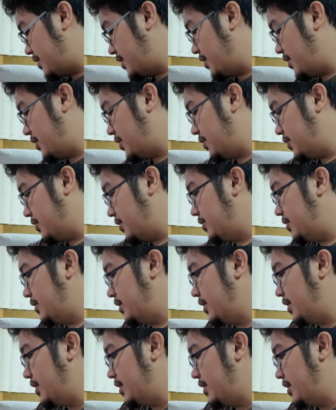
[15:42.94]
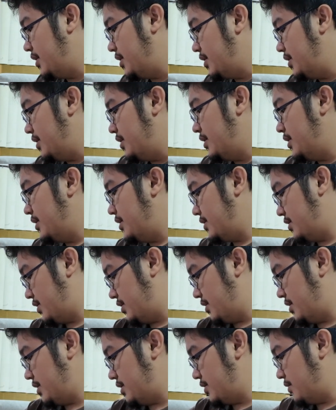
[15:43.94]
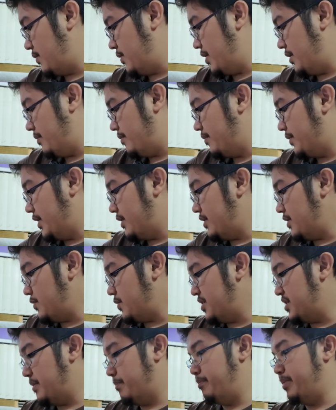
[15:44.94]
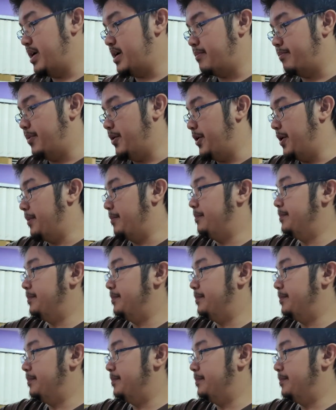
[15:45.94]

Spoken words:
go into this one. Now this one's a big boy.